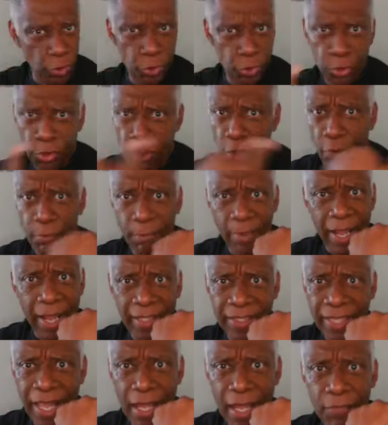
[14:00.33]
you to go back
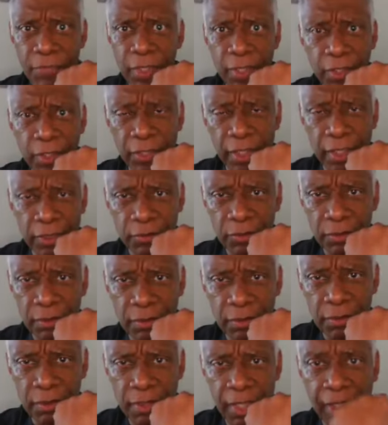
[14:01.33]
down there. And
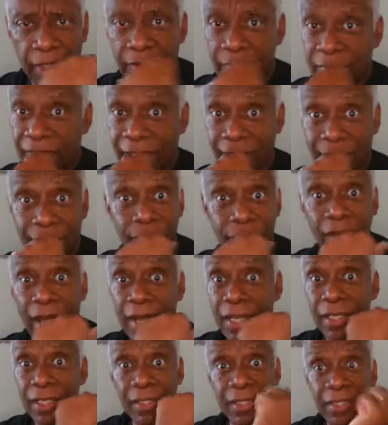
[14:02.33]
it's like, they're not
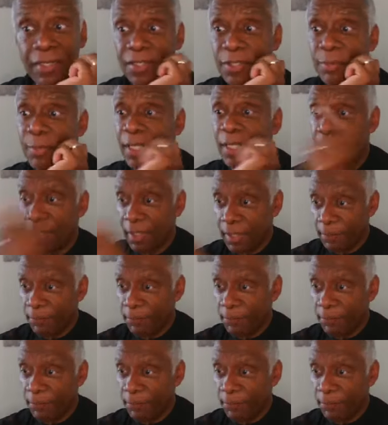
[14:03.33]
going to listen to me.